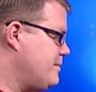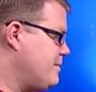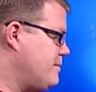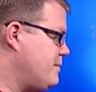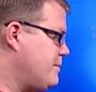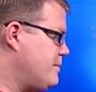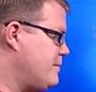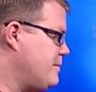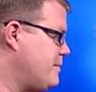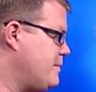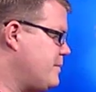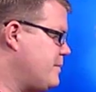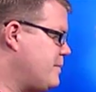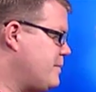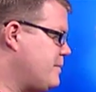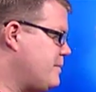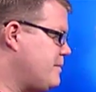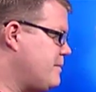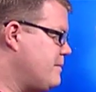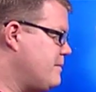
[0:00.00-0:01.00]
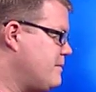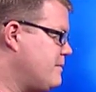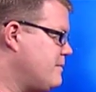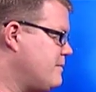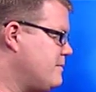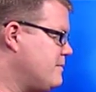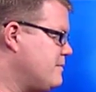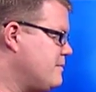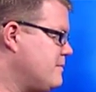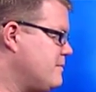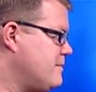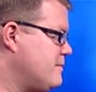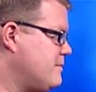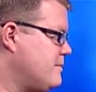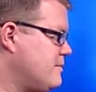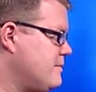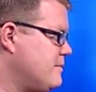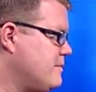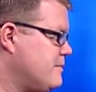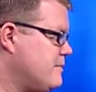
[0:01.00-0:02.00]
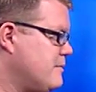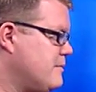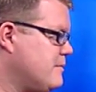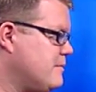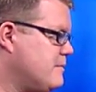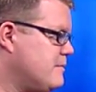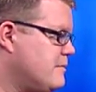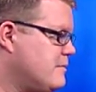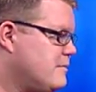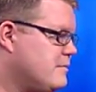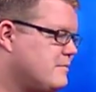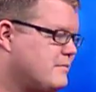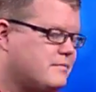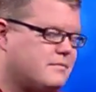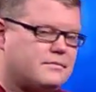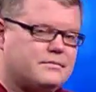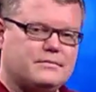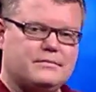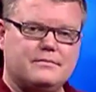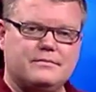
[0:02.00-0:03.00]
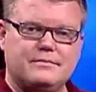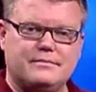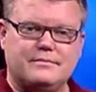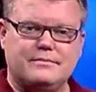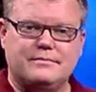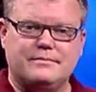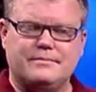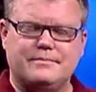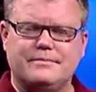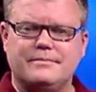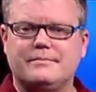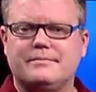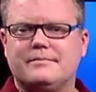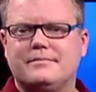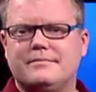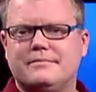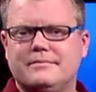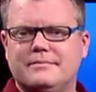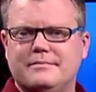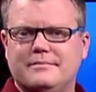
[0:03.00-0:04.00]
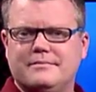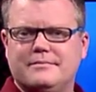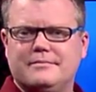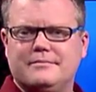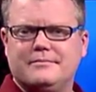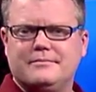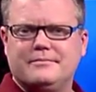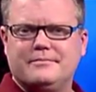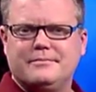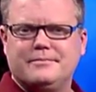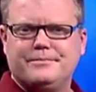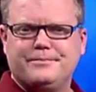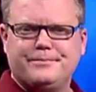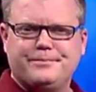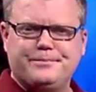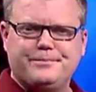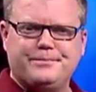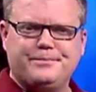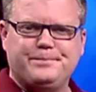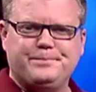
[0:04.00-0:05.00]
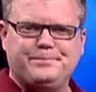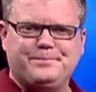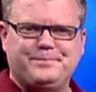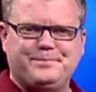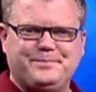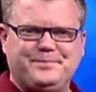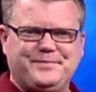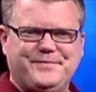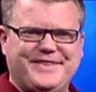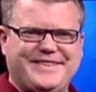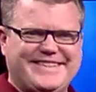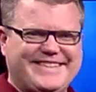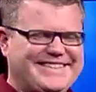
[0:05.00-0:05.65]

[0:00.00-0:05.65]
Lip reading: The person shown says nothing.